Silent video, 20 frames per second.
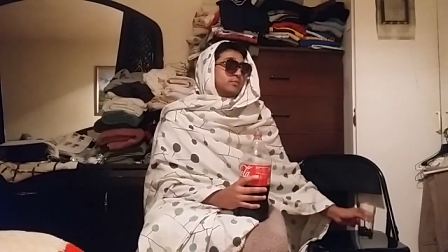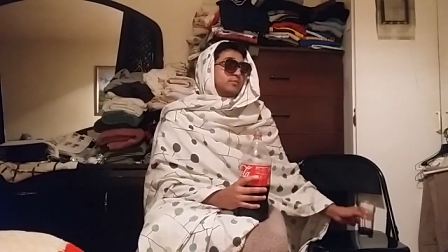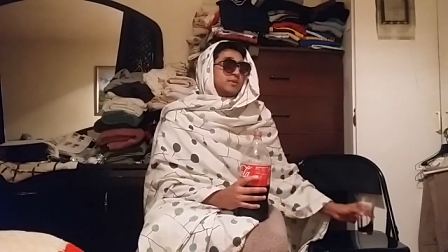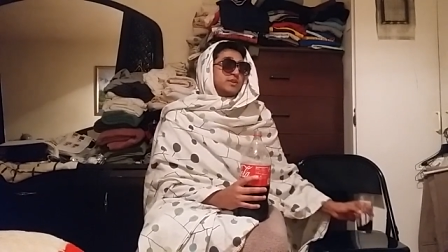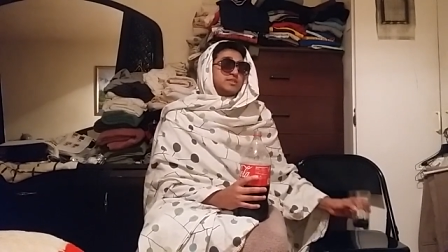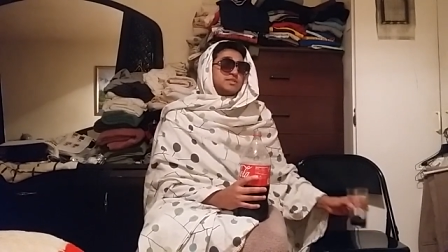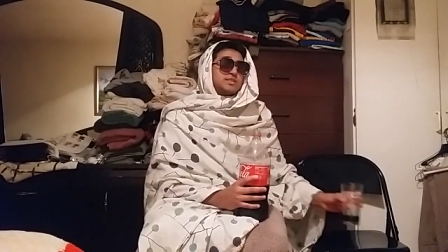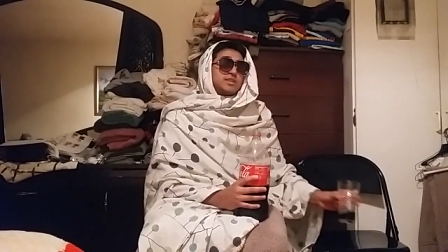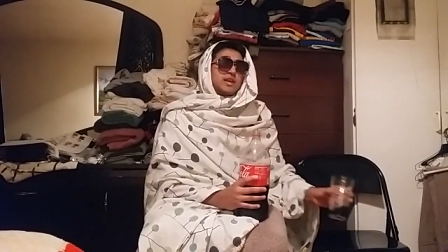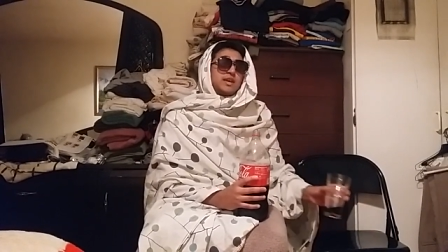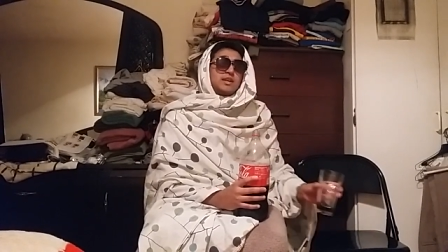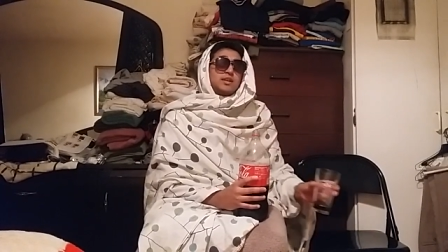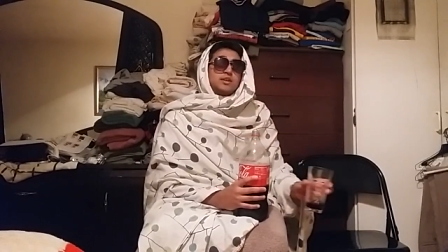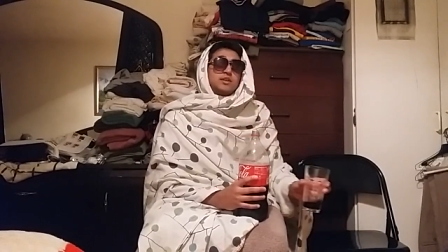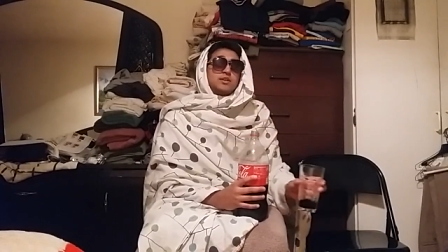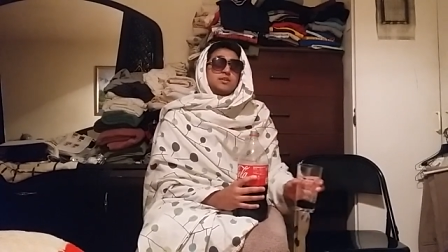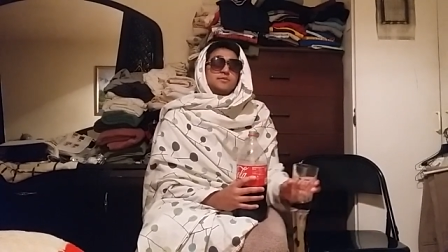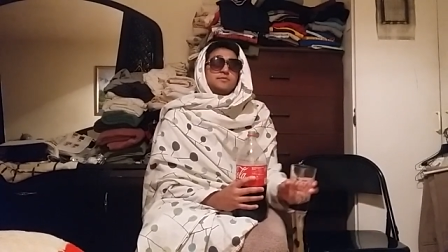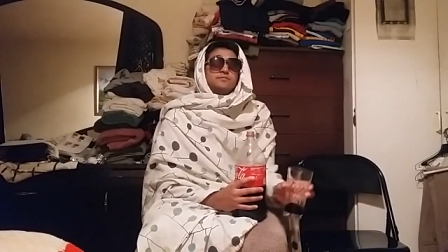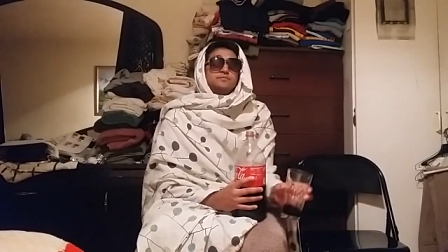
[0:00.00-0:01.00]
But it's like,
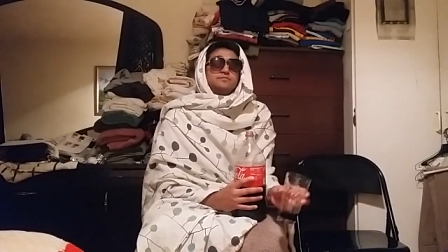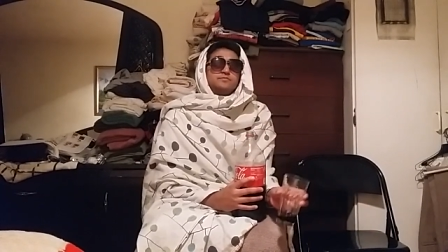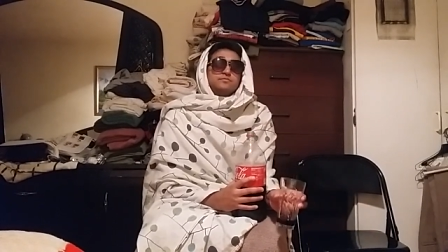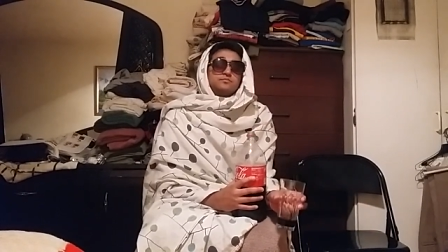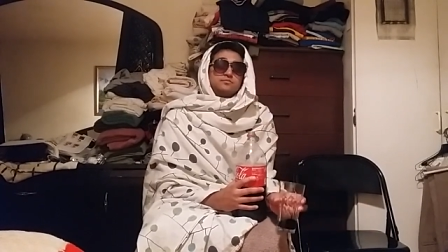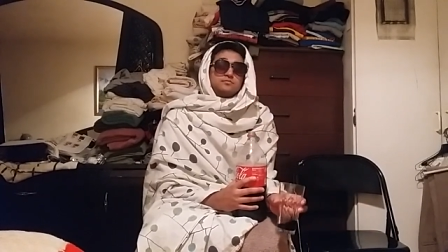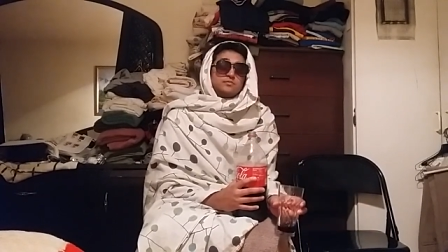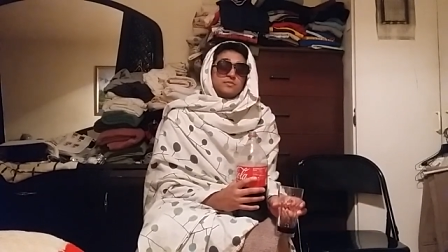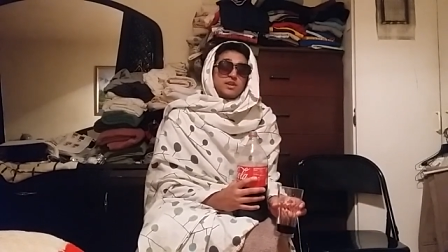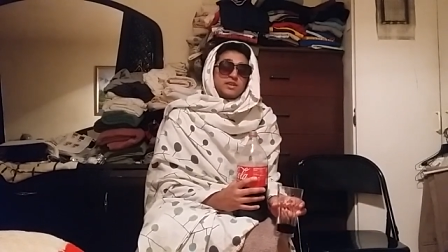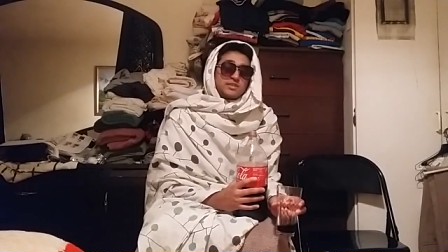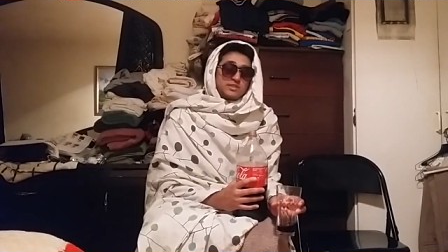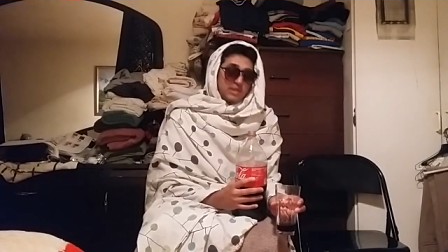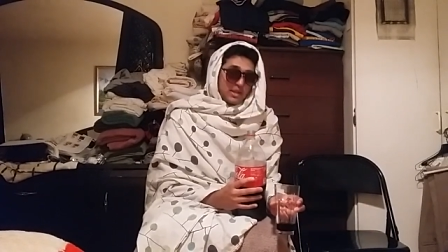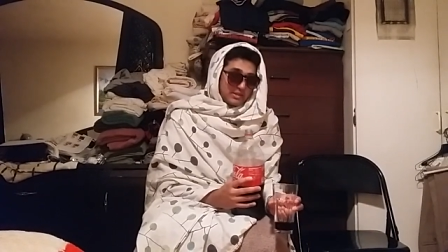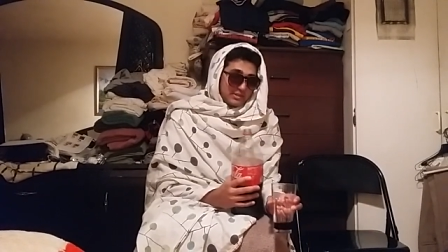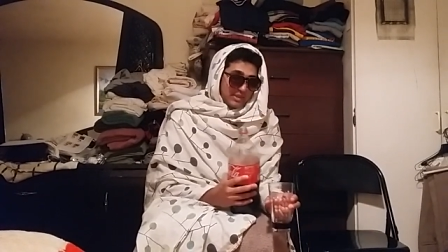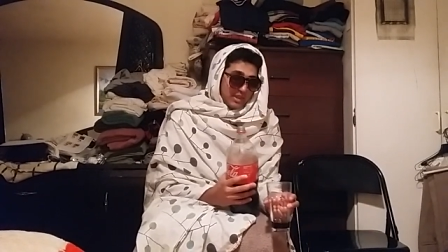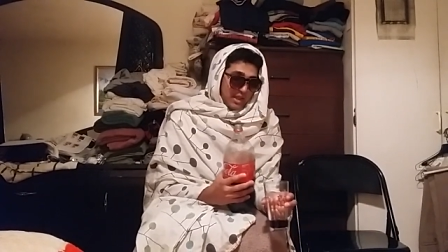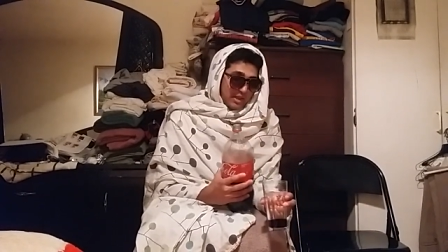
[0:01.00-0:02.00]
it's
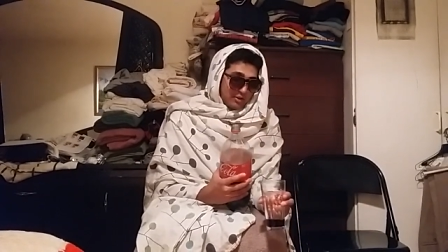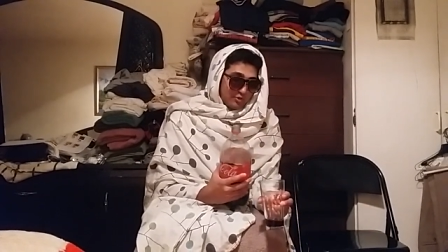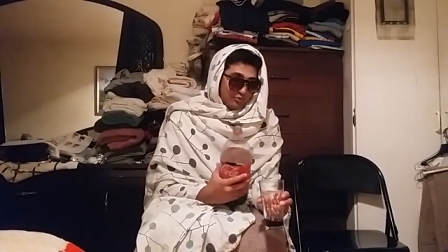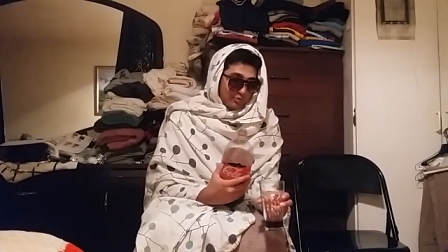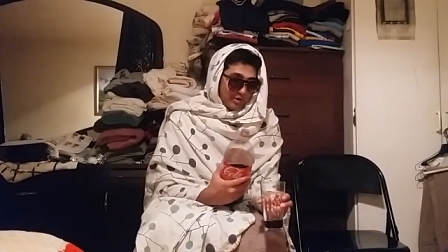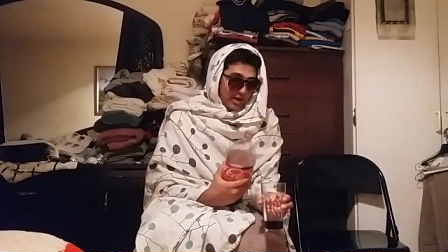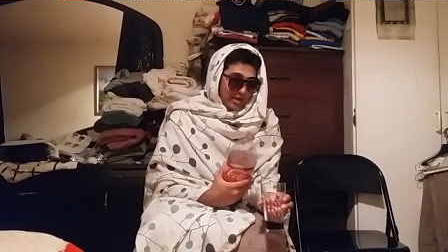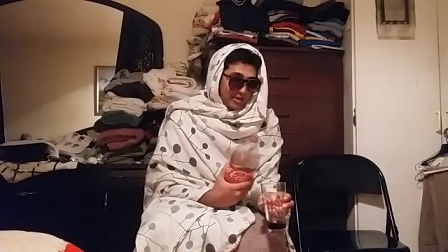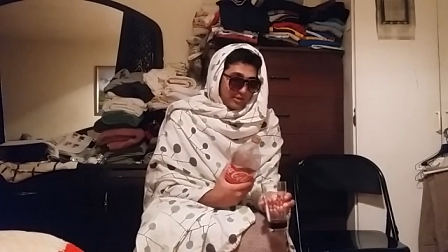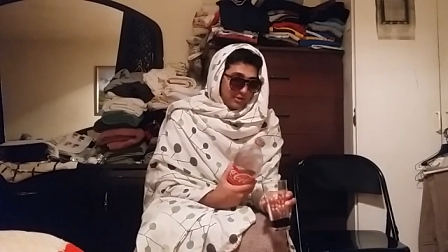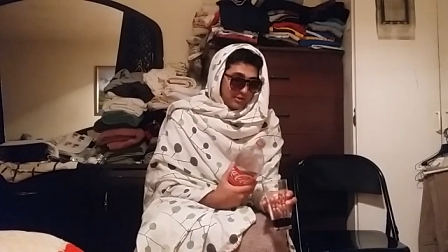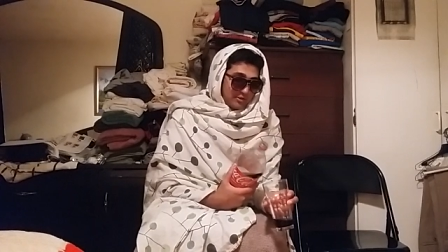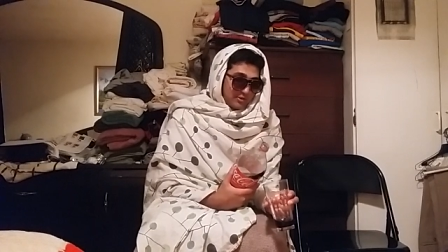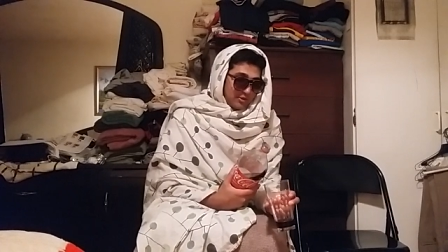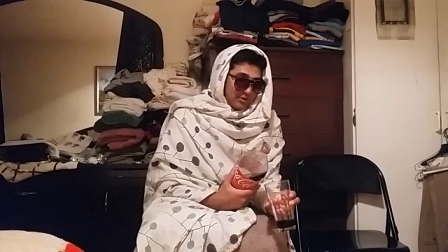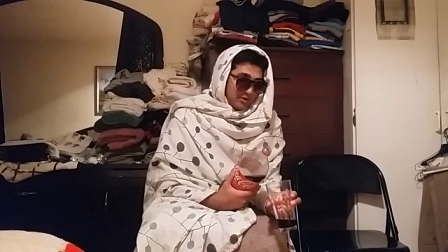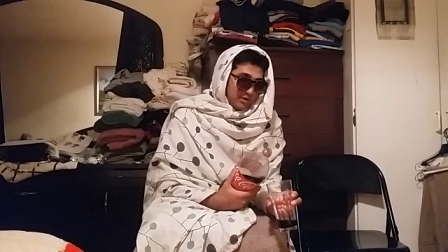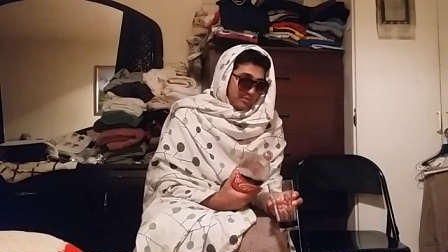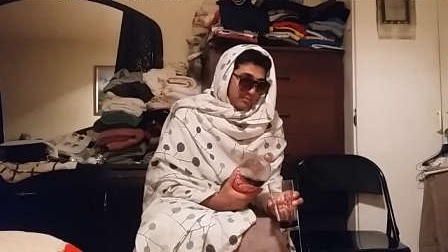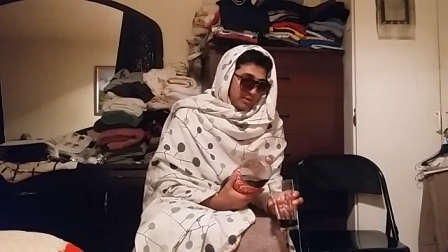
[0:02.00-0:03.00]
not that great. You
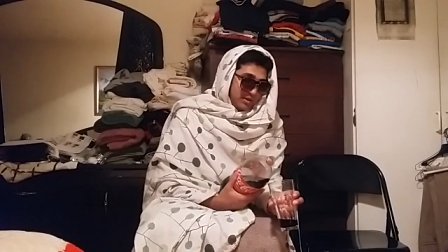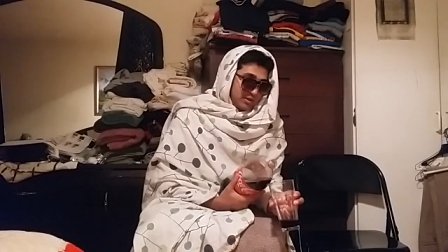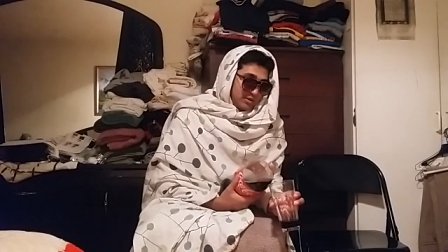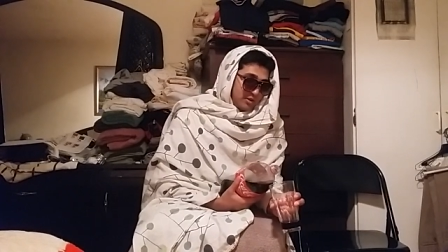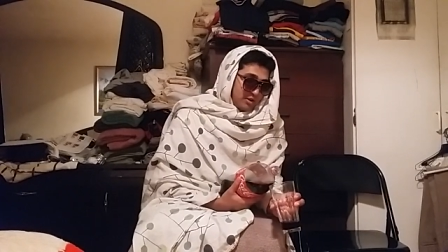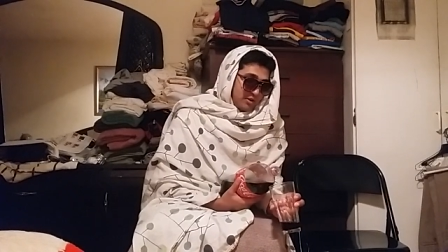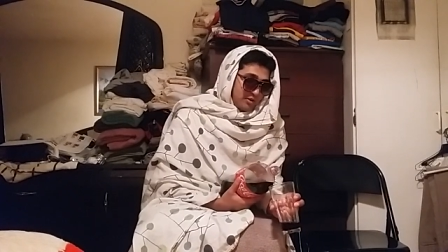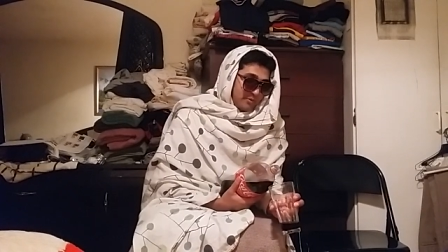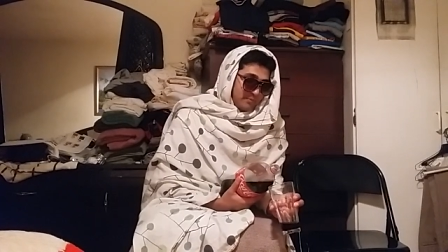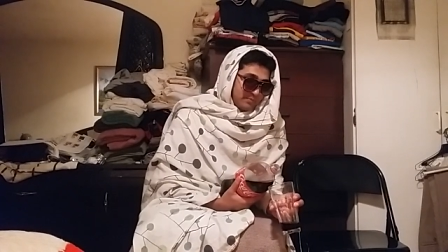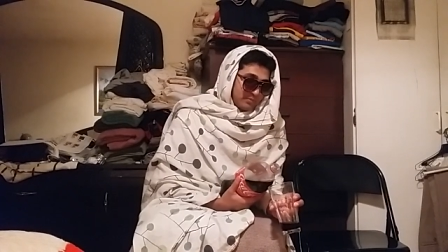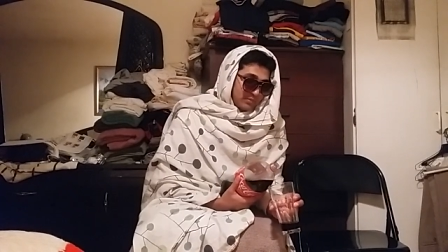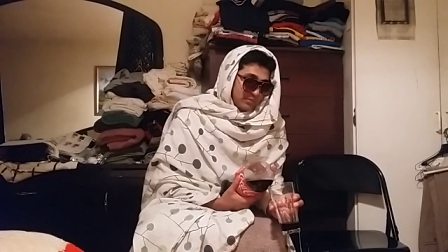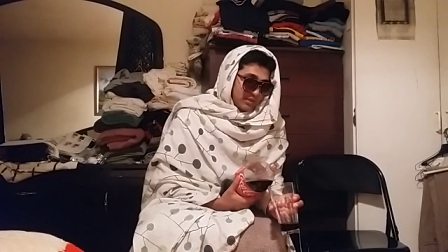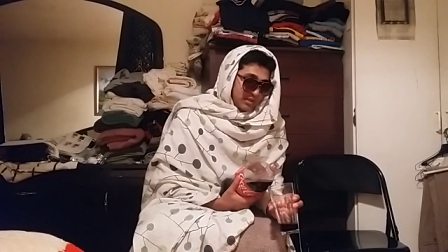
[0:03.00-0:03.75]
know what I mean there?